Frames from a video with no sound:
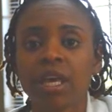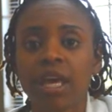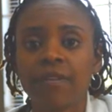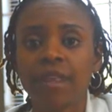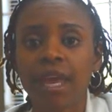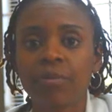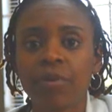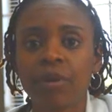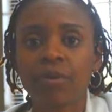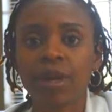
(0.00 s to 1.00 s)
In that
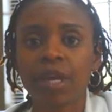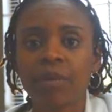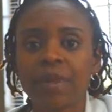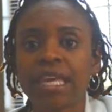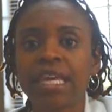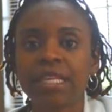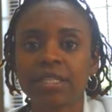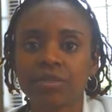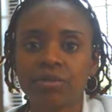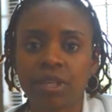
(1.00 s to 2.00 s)
program, any
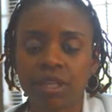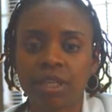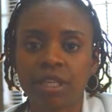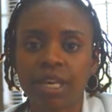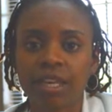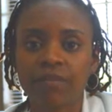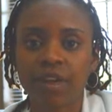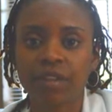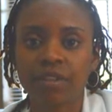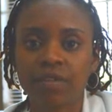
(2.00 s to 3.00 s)
student can take
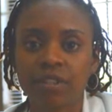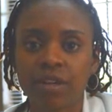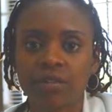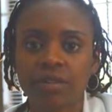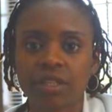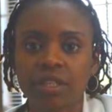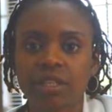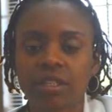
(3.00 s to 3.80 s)
advantage of the services.